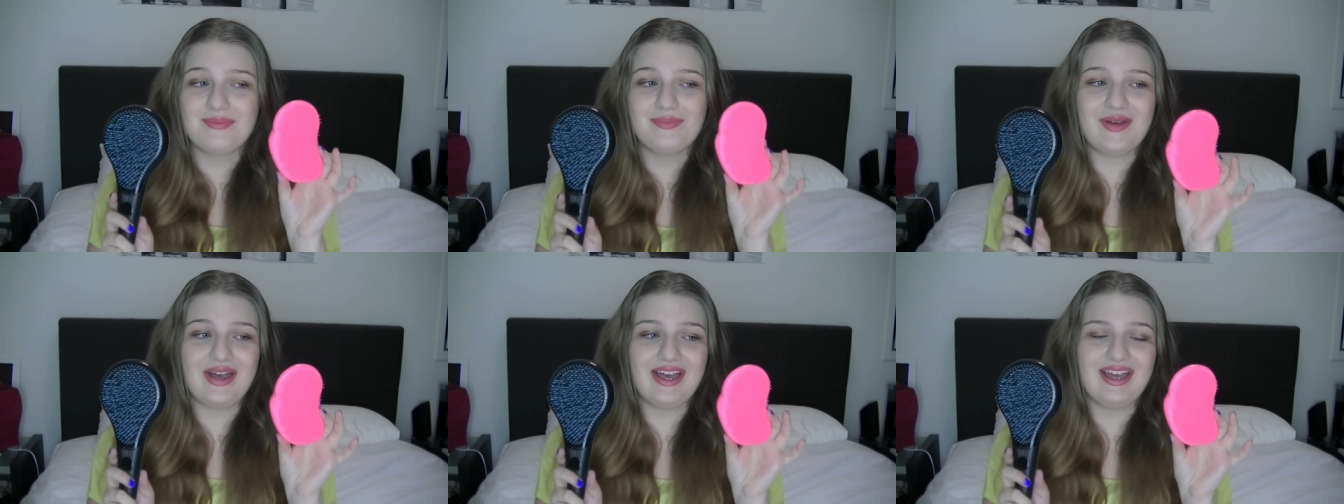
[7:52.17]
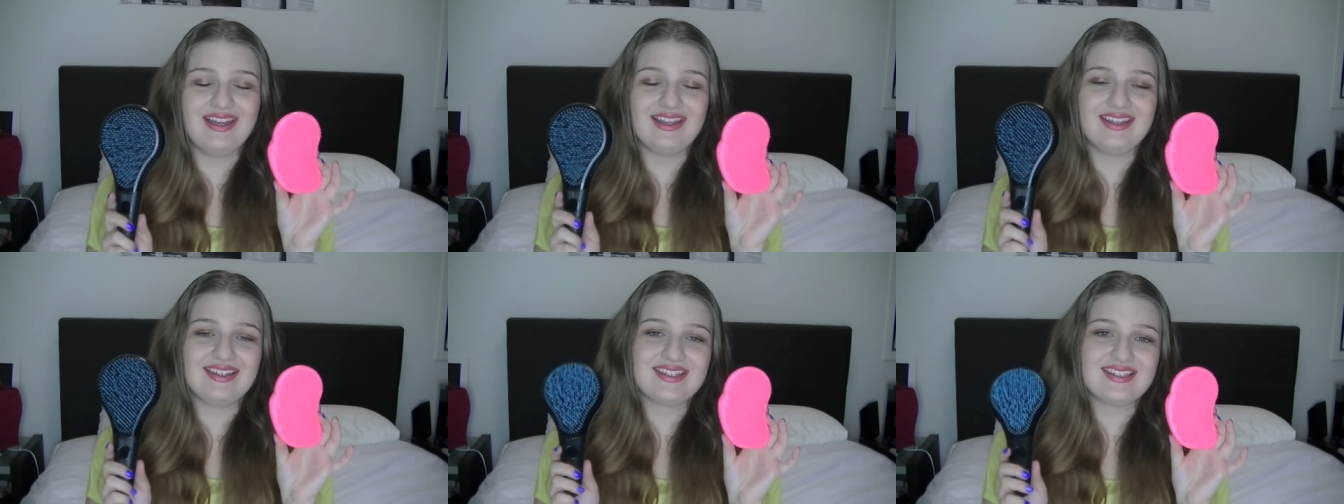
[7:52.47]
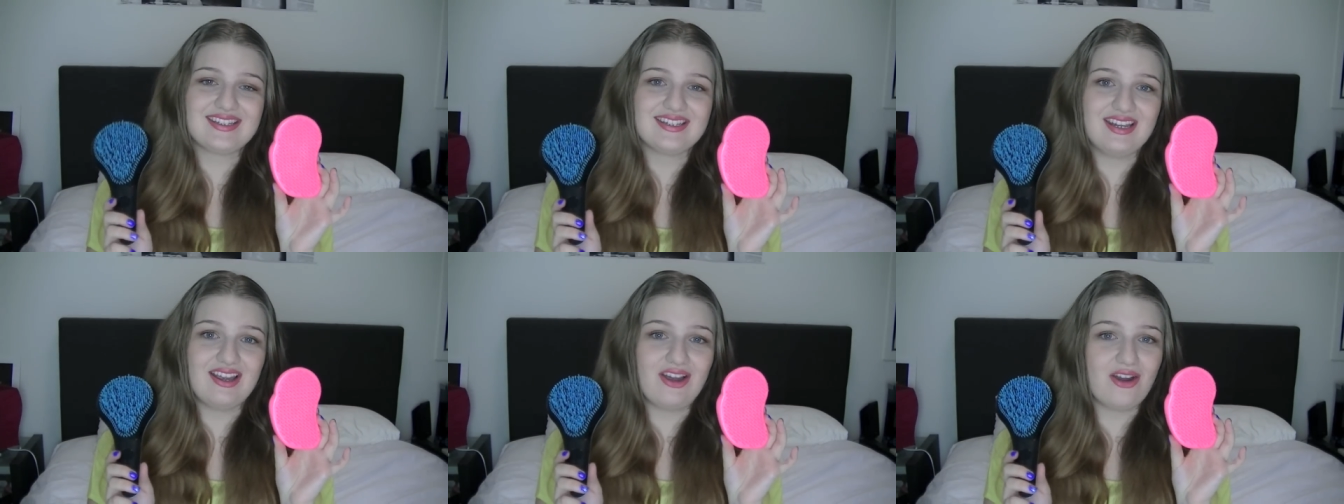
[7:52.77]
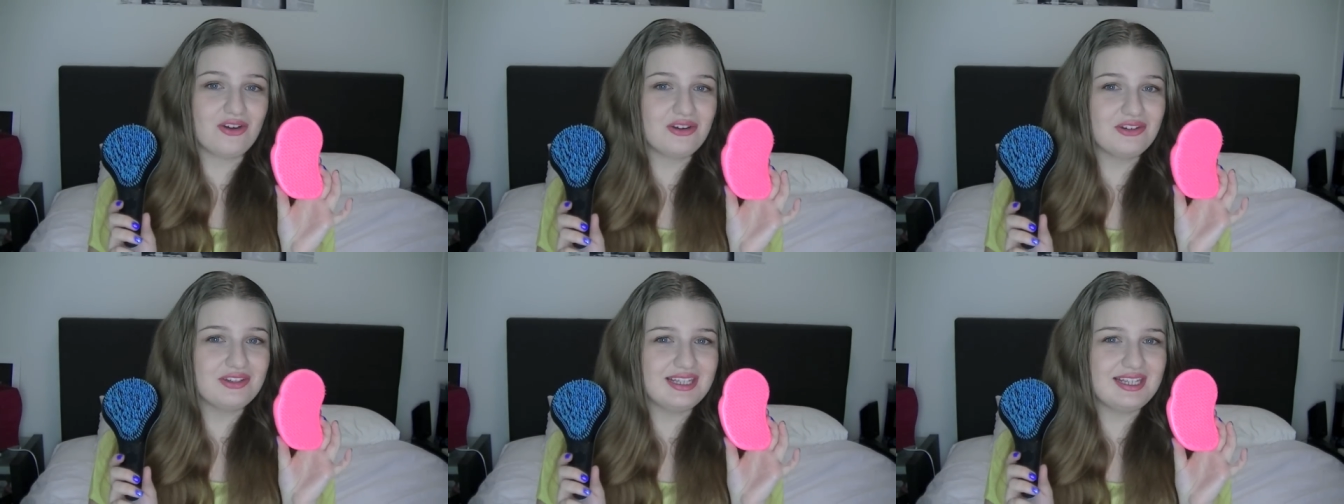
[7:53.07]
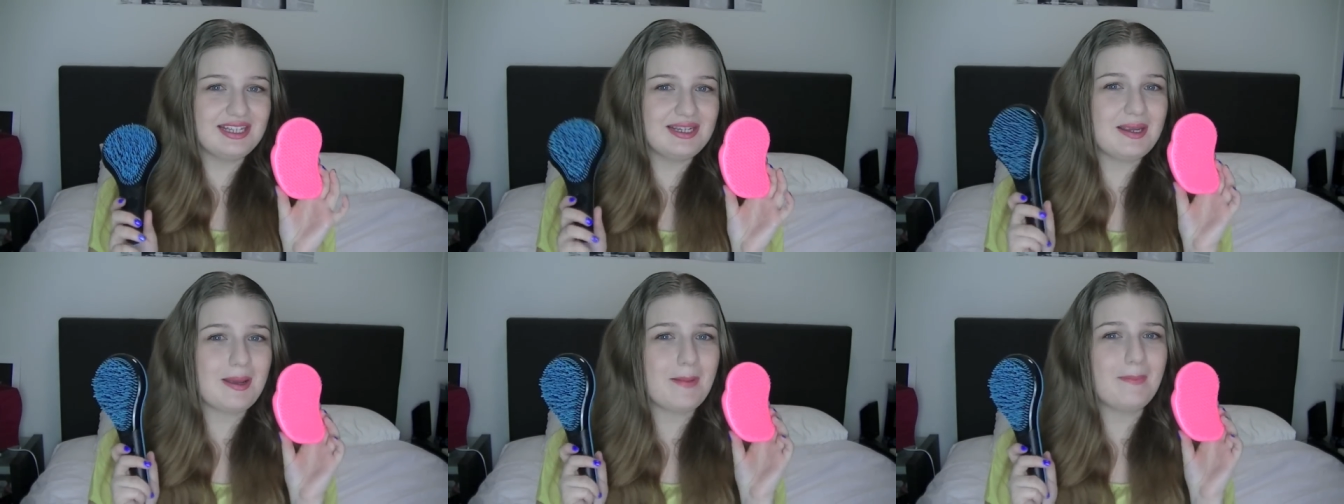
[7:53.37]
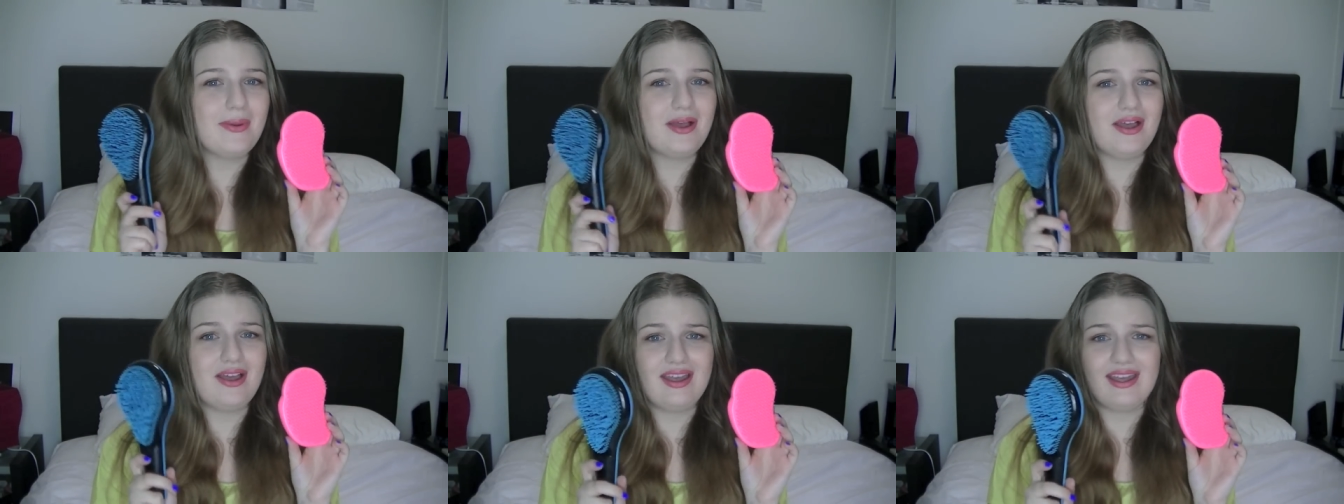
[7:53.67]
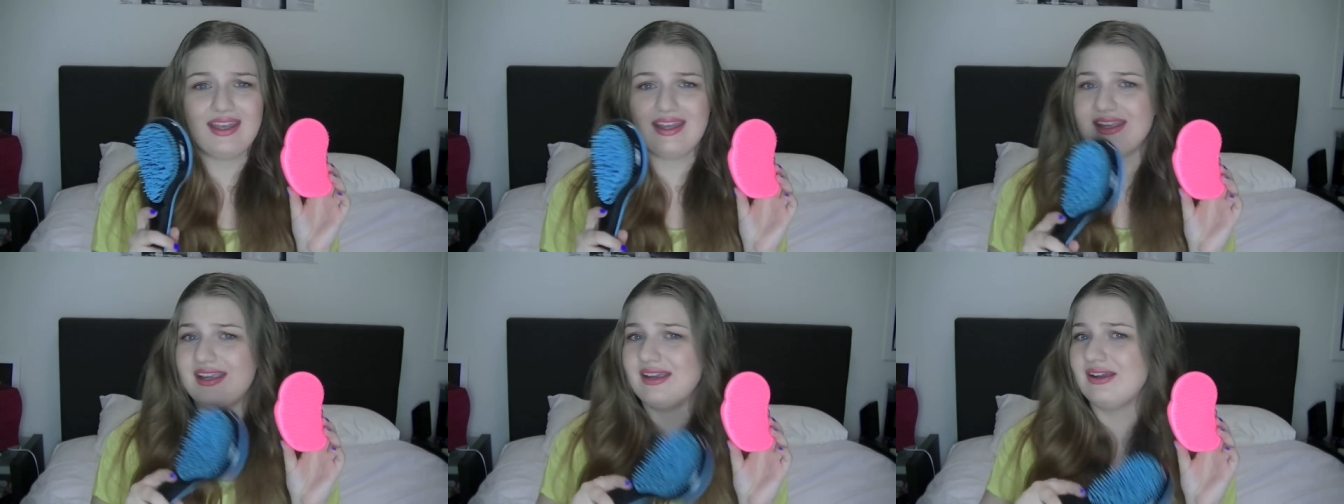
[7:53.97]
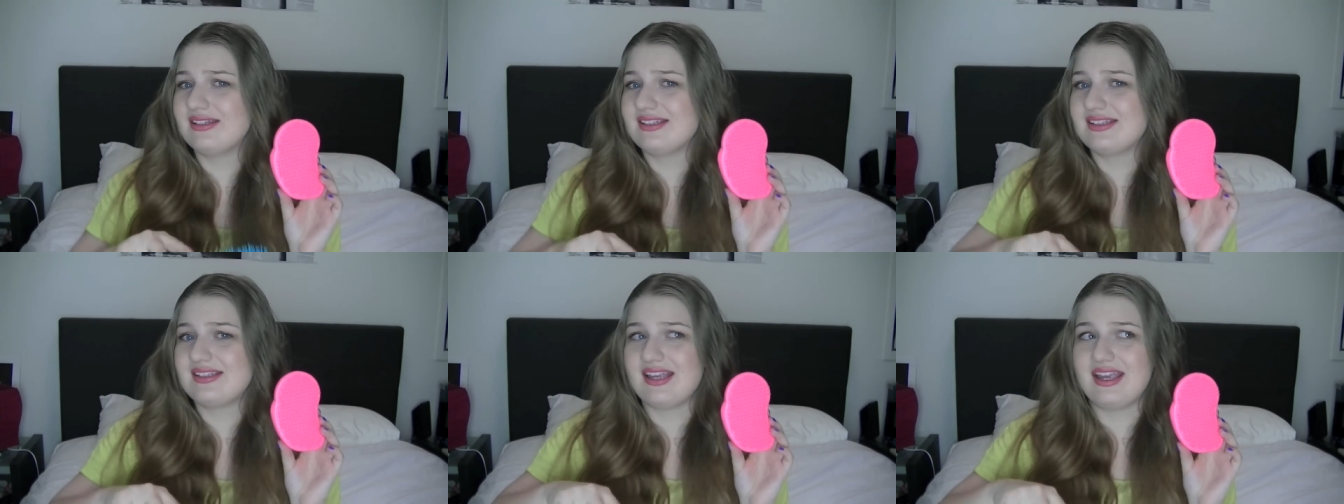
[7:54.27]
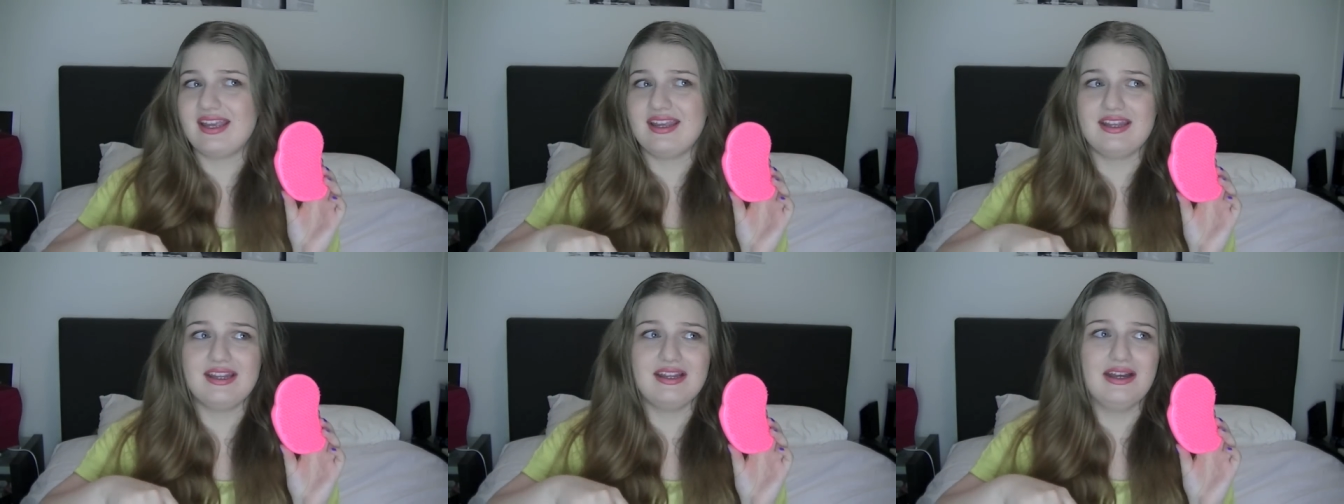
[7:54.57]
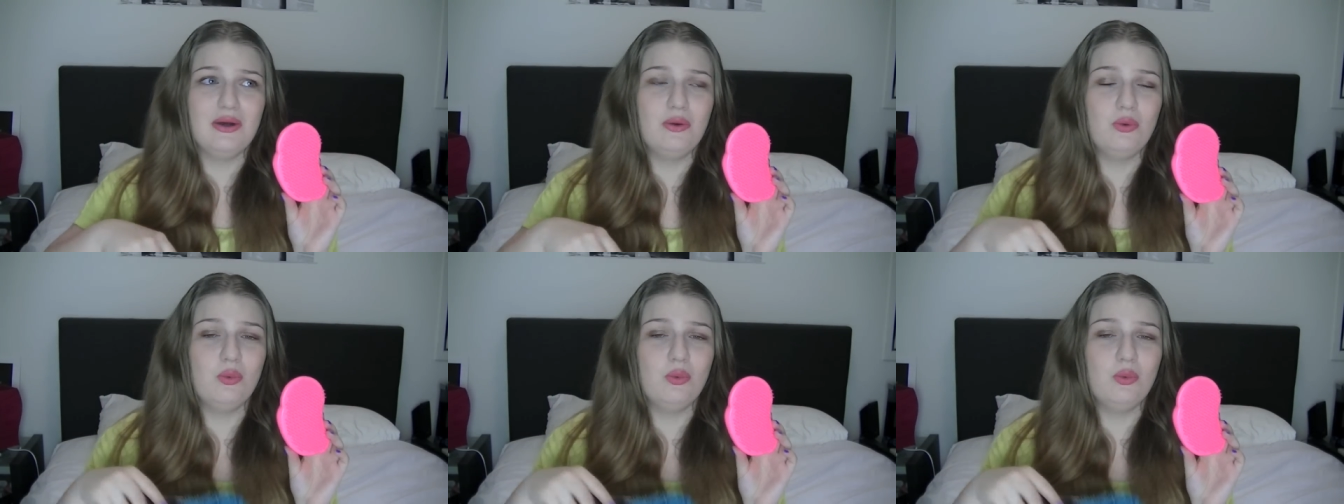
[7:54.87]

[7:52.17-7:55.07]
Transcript: but only by say